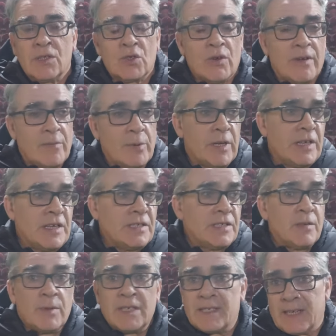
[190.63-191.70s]
so everybody
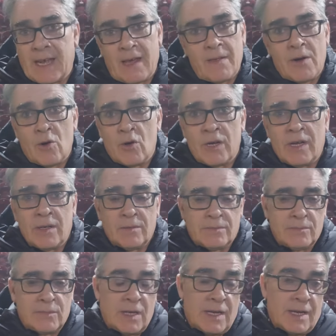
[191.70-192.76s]
needs to be together on it,
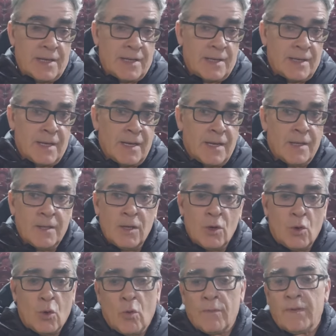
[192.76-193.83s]
and
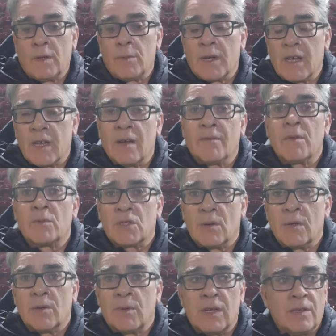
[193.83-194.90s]
hopefully we can give them
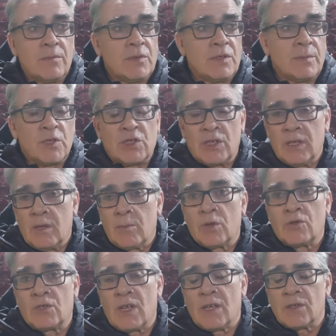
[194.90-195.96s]
something to be cheery
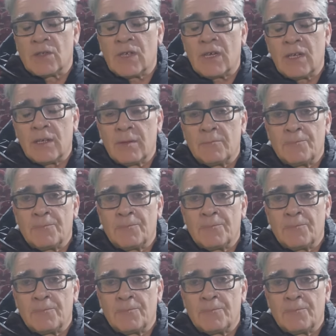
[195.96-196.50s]
about starting Saturday.